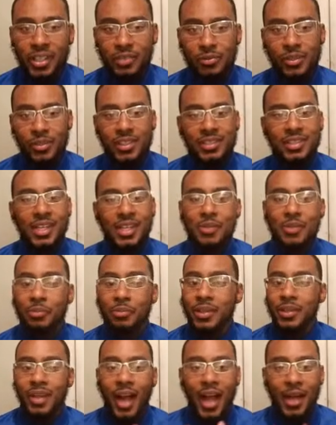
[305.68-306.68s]
real estate,
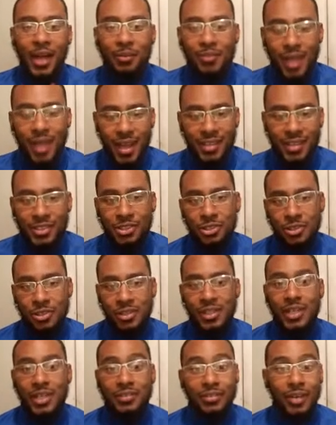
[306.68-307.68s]
but I am not to your
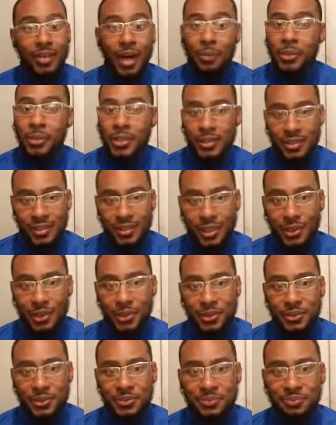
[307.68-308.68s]
level. I'm here to
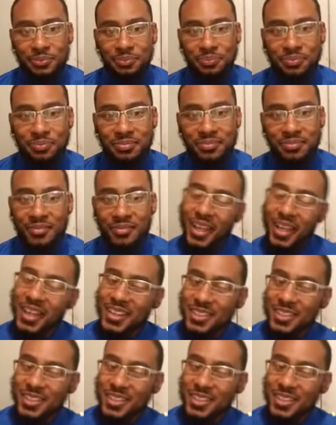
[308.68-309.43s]
learn and